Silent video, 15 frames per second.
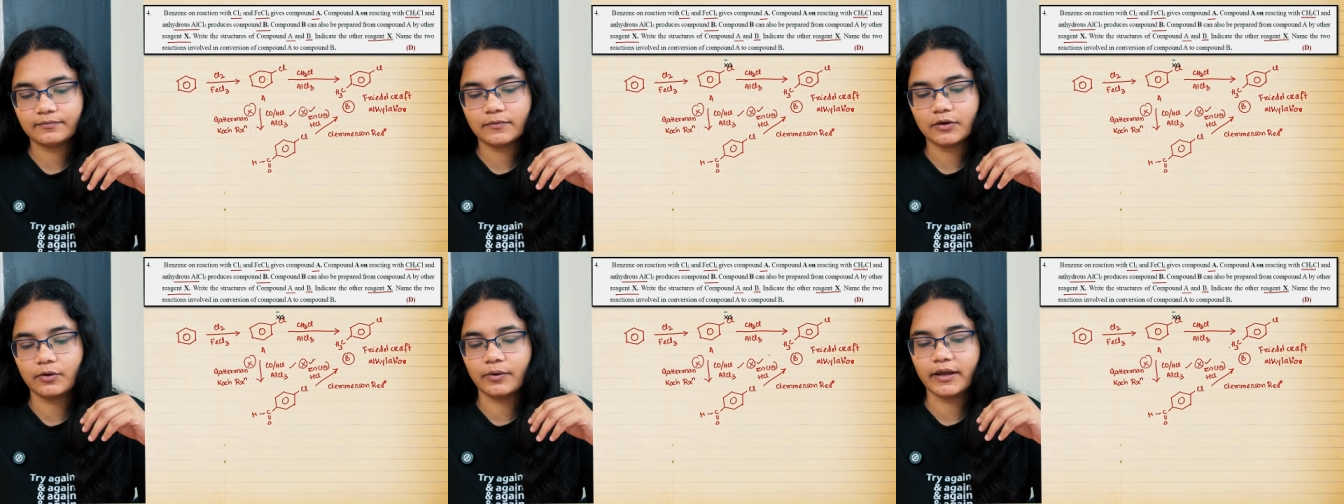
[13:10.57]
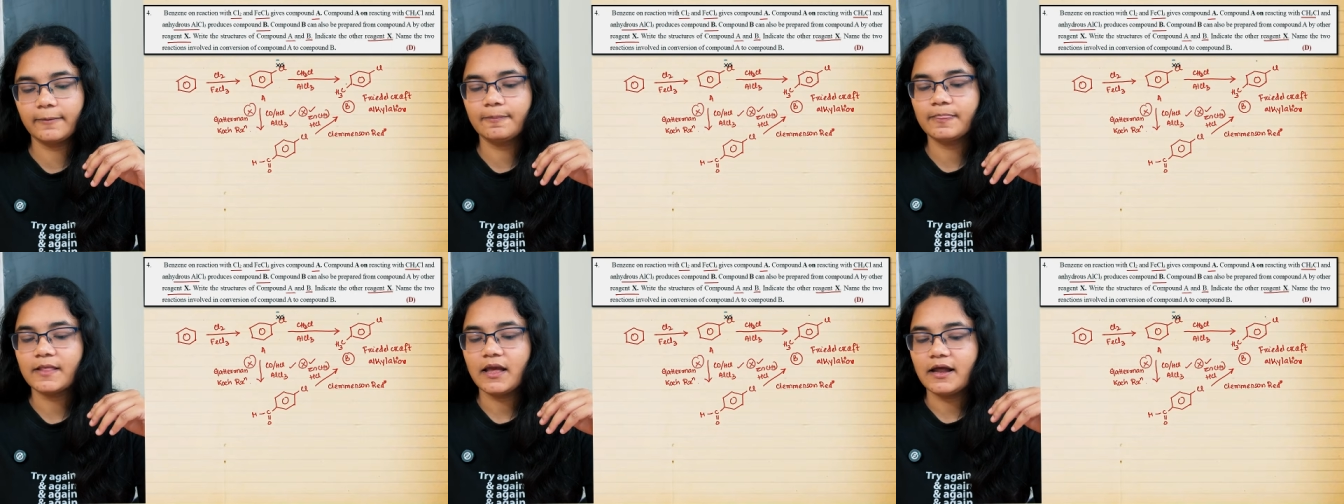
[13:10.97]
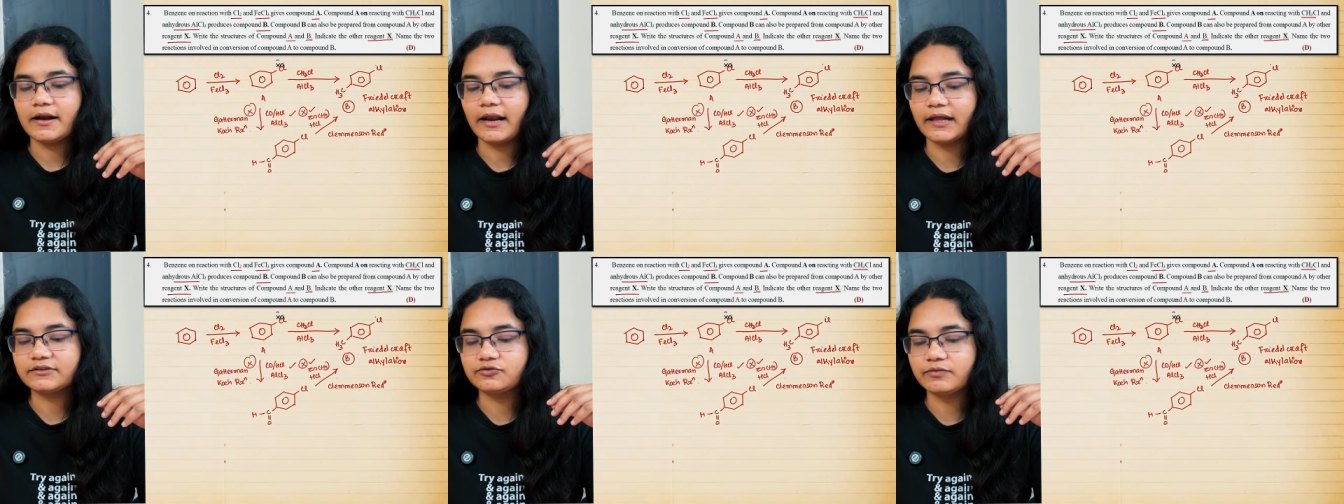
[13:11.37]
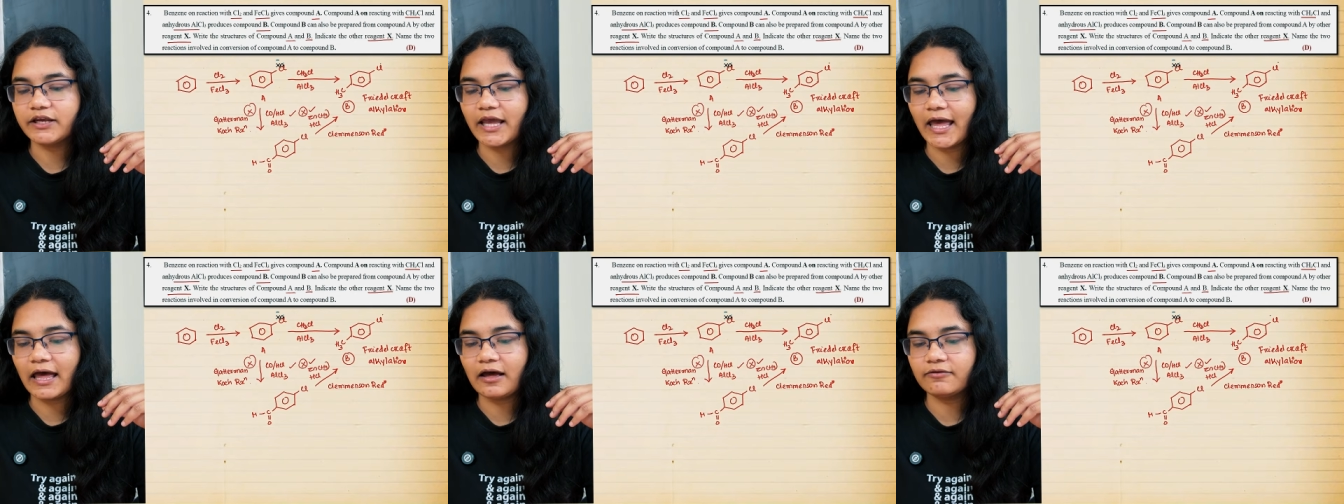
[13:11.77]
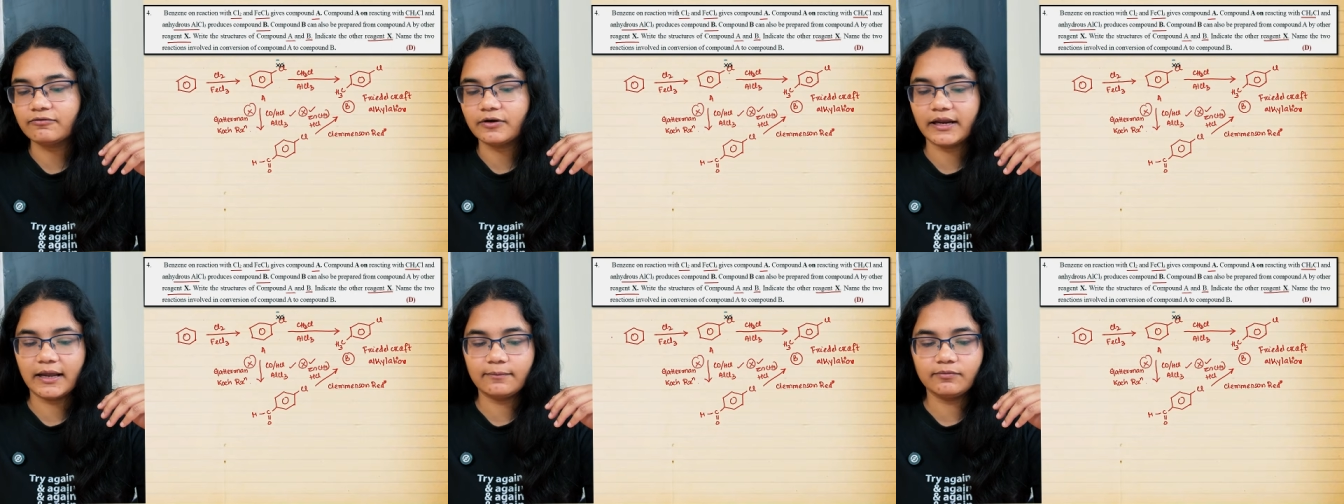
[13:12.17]
Okay, next we have
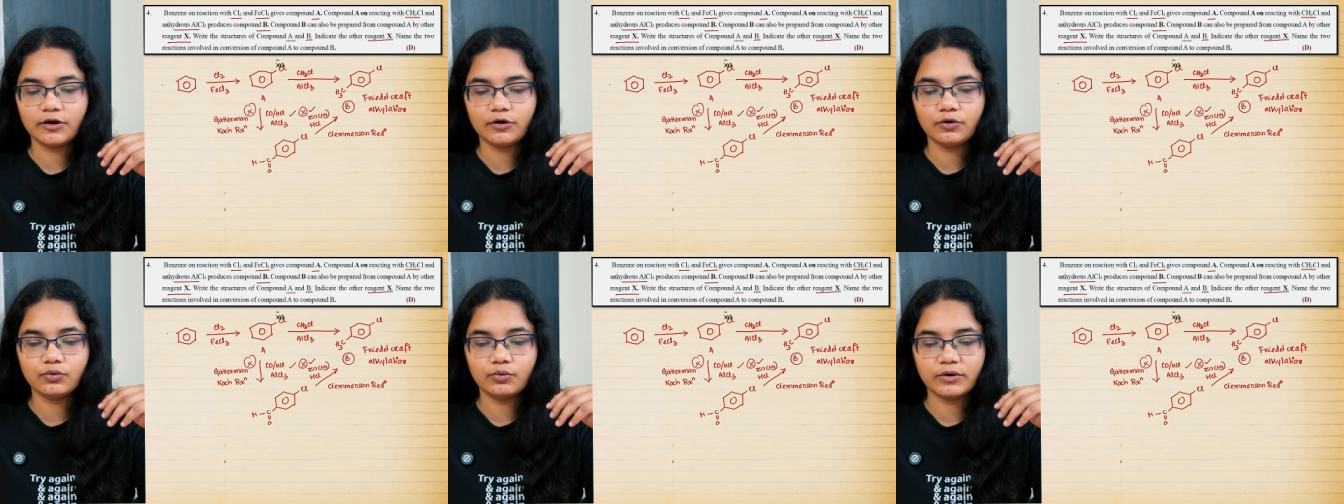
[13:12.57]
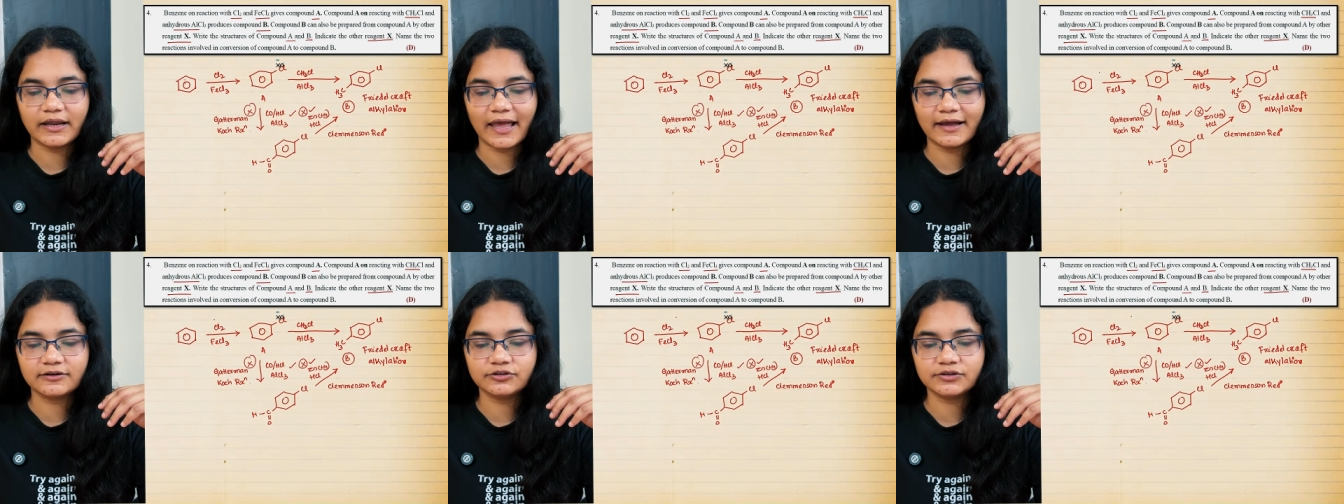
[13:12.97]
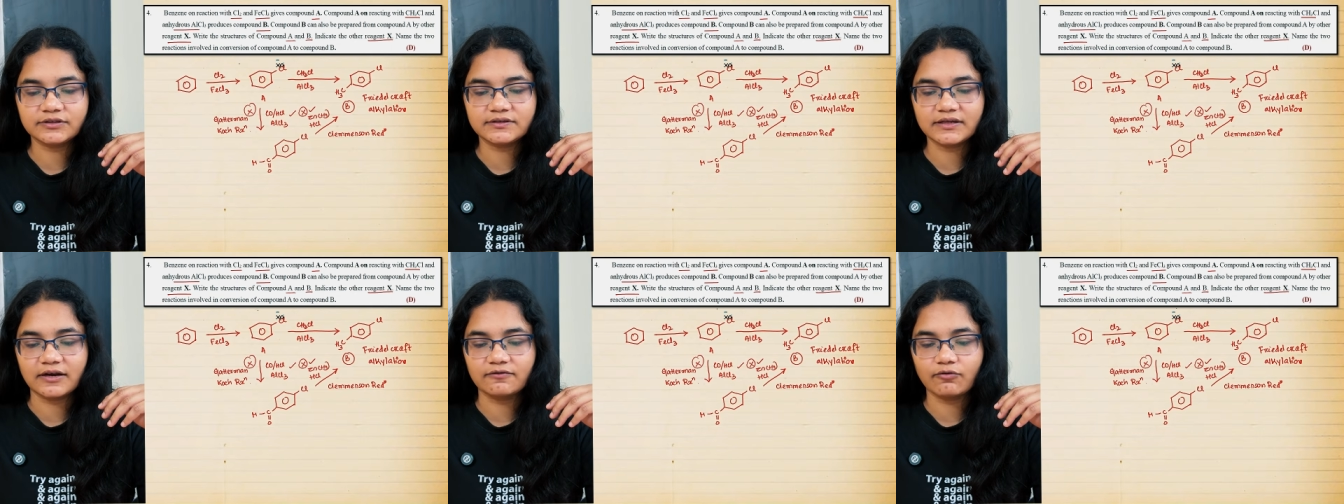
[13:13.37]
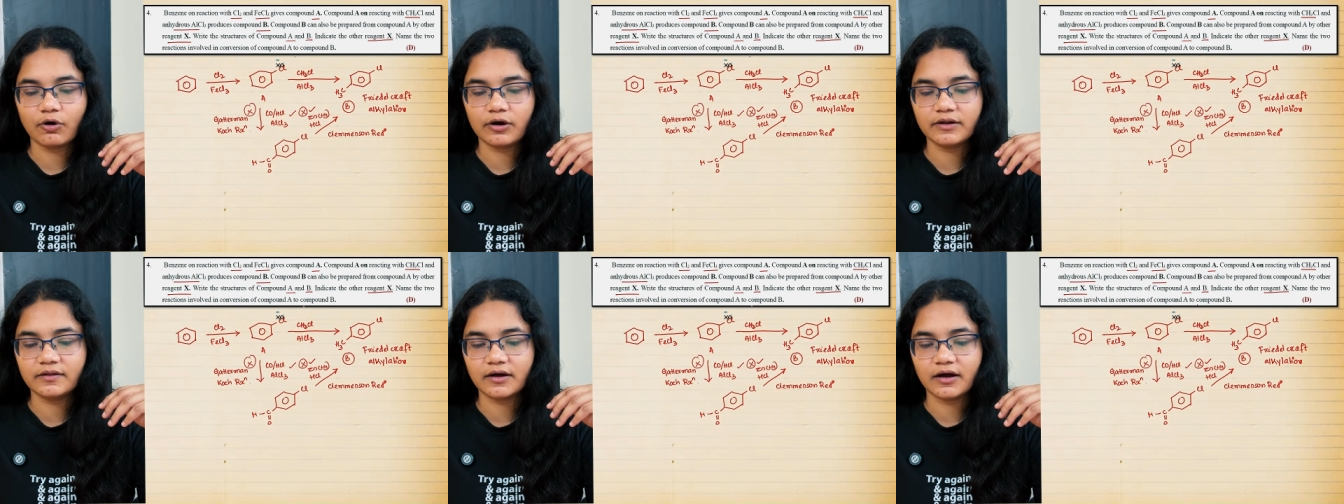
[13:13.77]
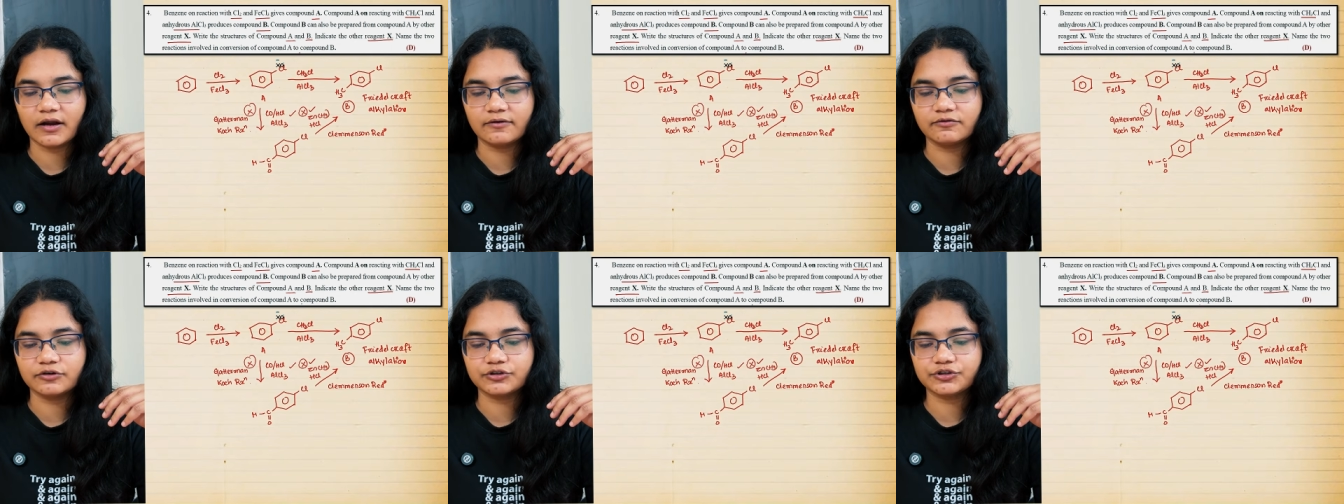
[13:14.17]
name the two reactions involved in the
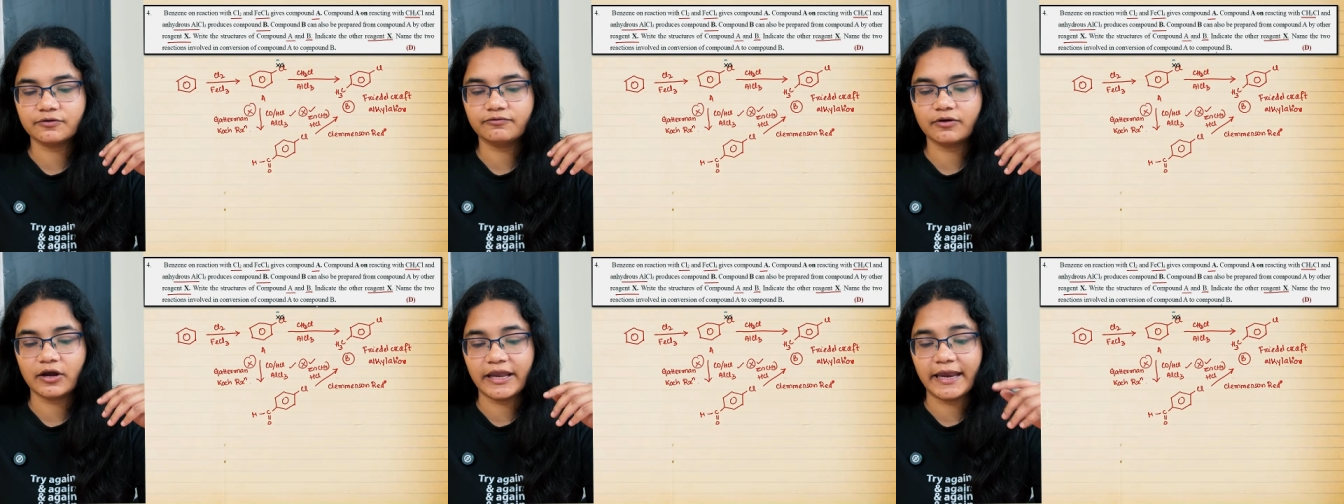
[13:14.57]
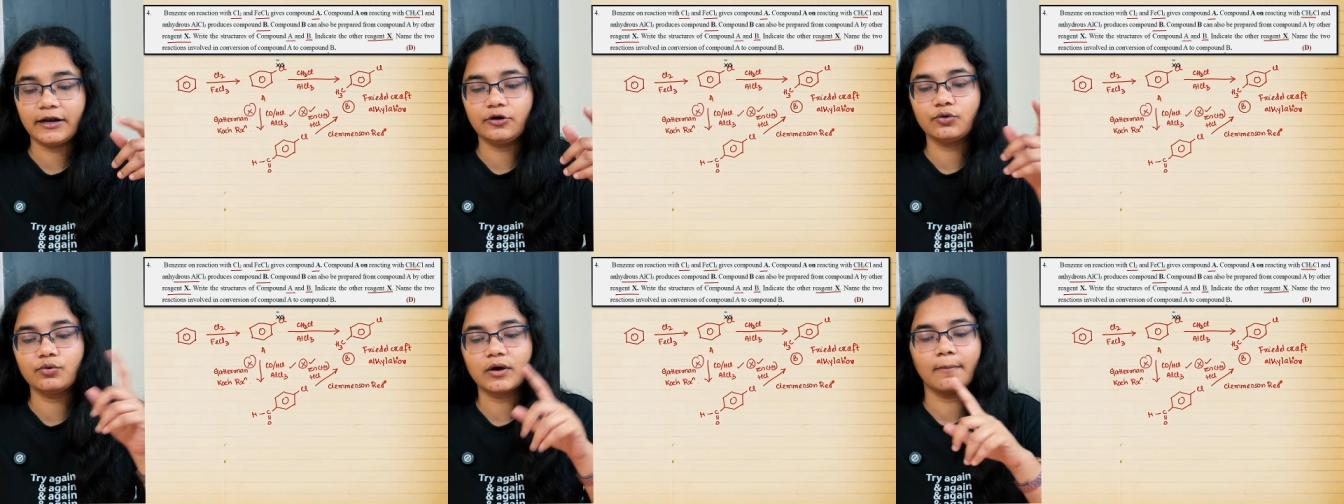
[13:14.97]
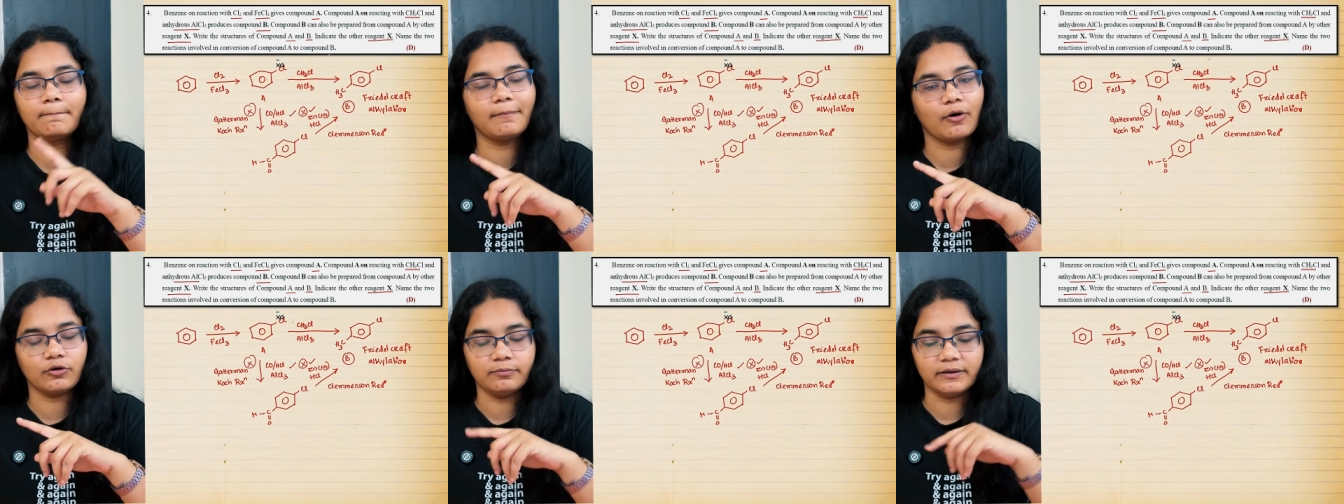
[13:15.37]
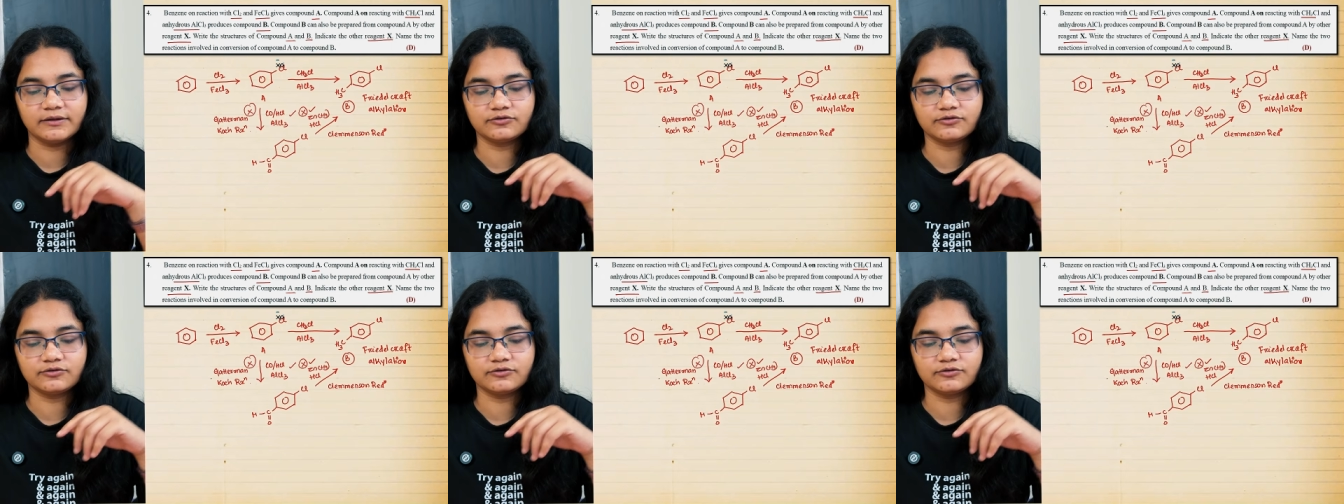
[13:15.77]
conversion of A to compound B.